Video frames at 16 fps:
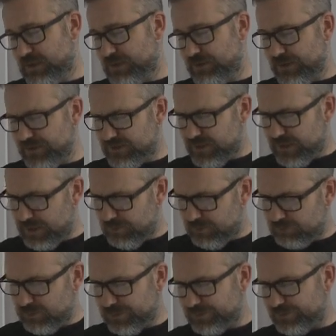Then came a
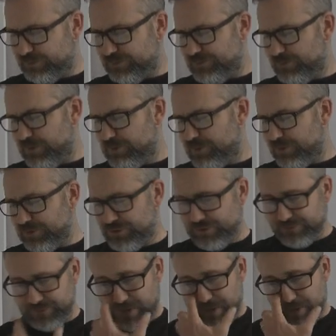rustle from the
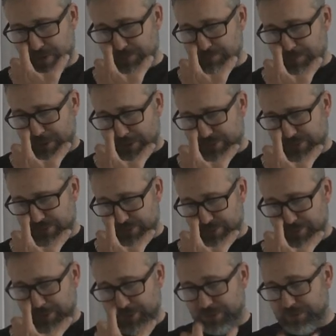bushes, and Badger
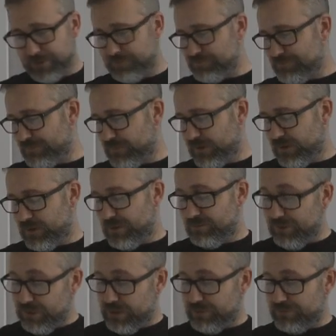appeared.
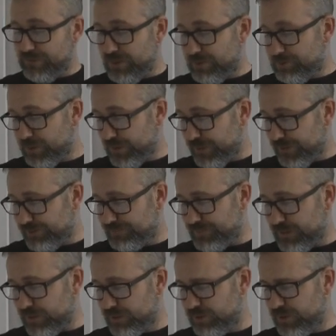Being a very polite
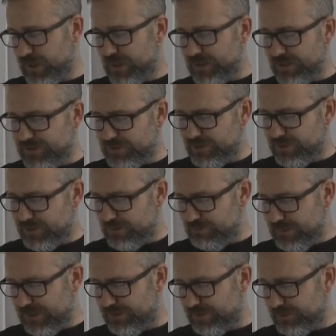fellow, he turned
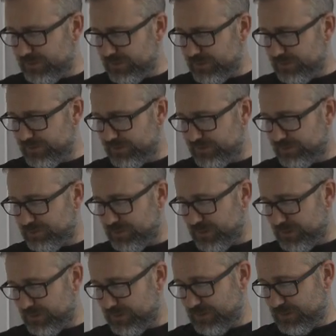immediately and
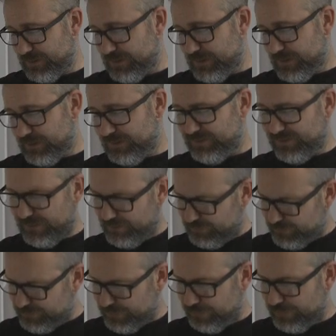disappeared. He said he
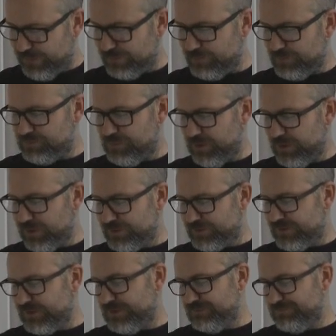was sorry to have
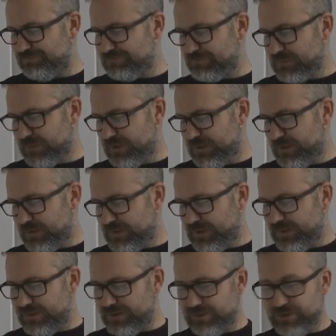barged in.
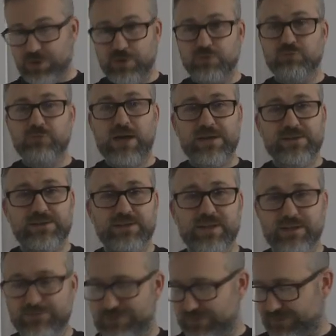He didn't know Ratty
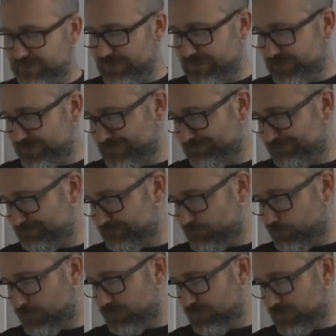had visitors,
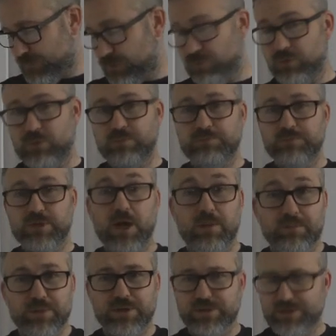or
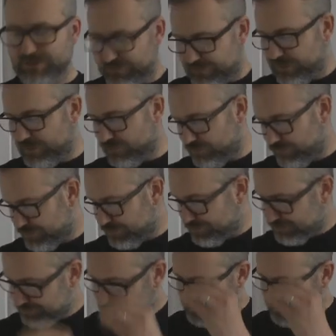company as he called them.